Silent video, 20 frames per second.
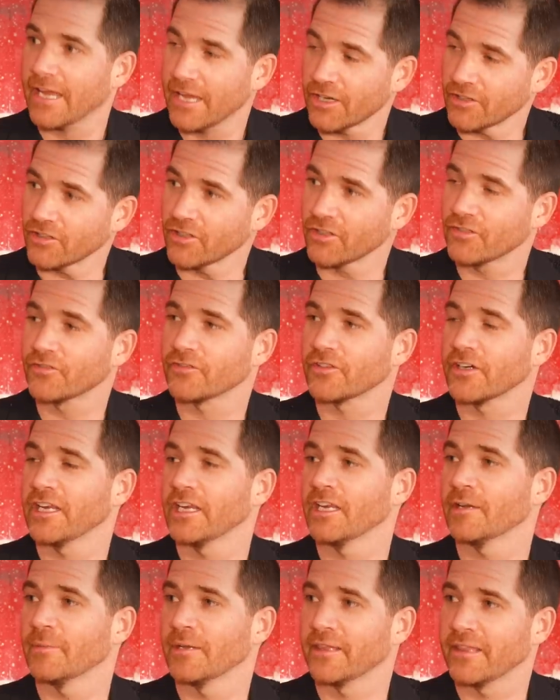Cash is
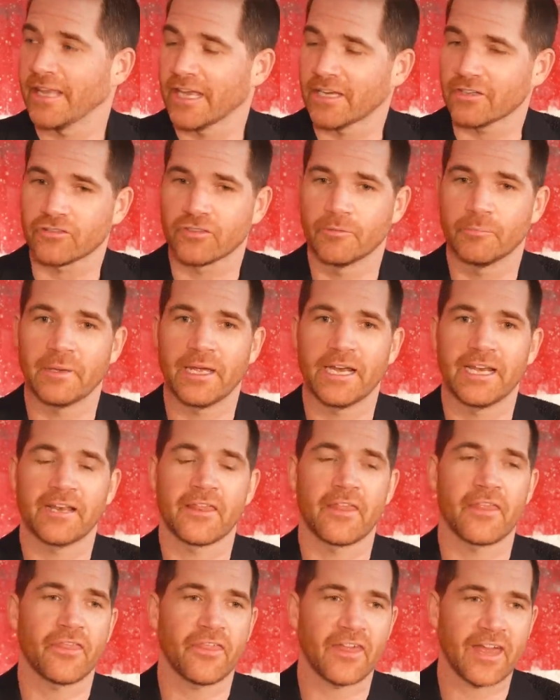freedom and that's rebellion,
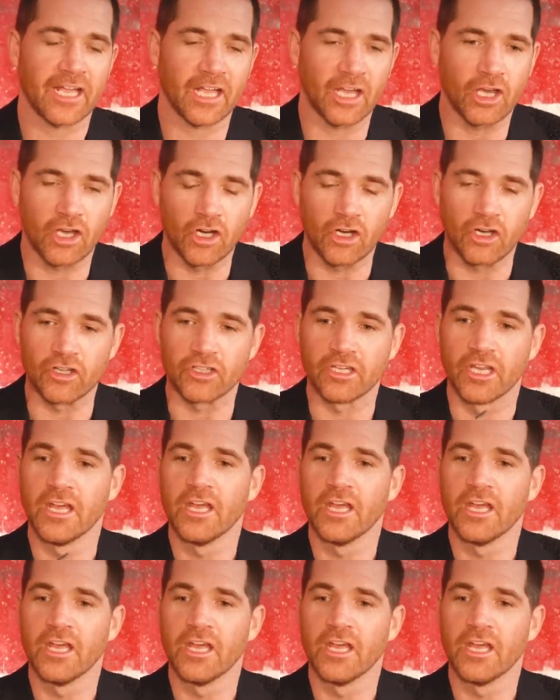and thank God.